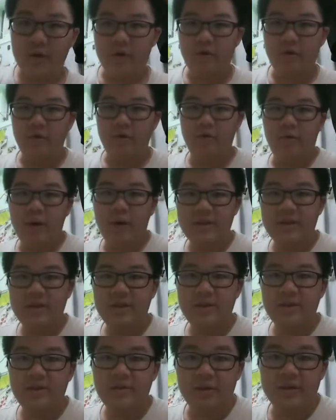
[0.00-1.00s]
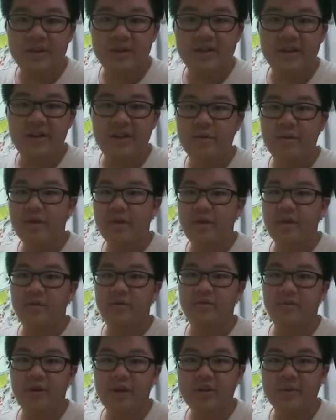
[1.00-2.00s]
what what does anybody
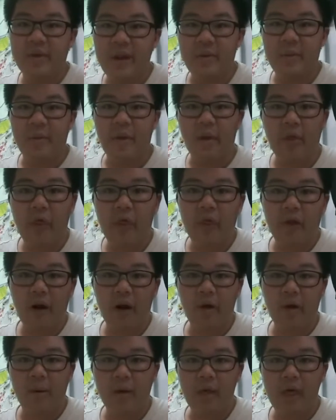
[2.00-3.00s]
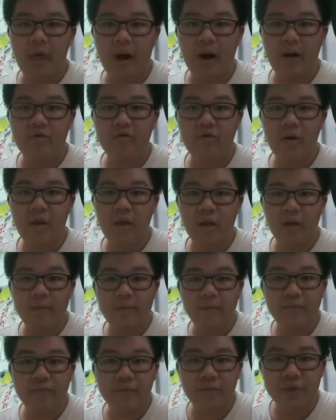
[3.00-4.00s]
what is anybody think about the high? Well,
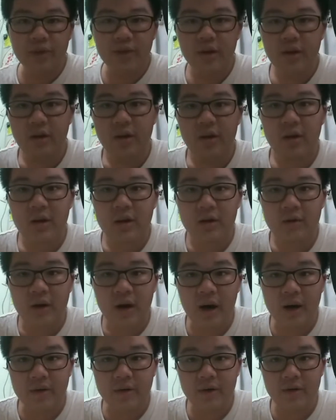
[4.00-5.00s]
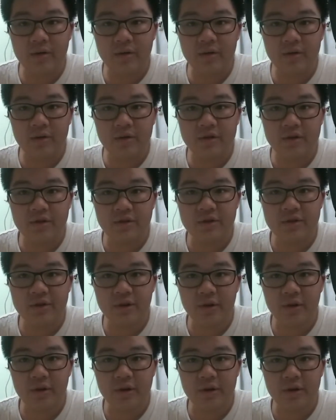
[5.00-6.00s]
I have this new
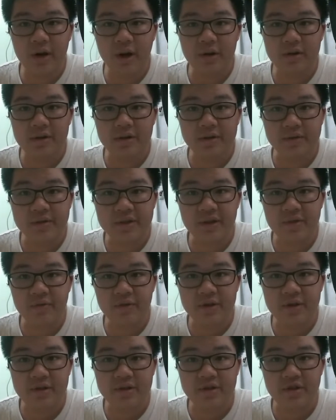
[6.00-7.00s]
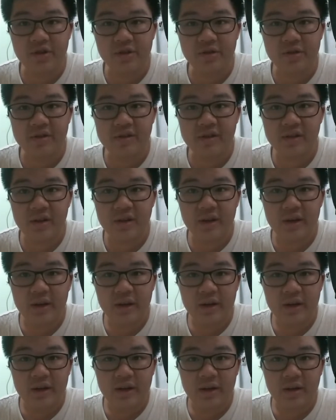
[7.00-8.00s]
story, new characters. For some reason, it shows
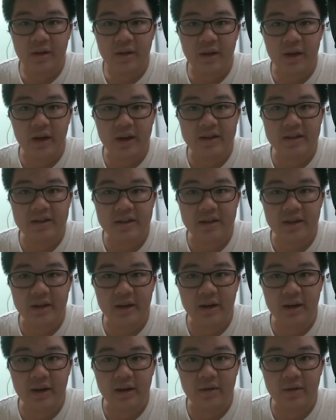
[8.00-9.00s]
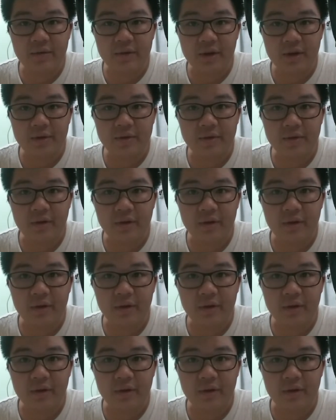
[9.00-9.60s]
the Exia V fin.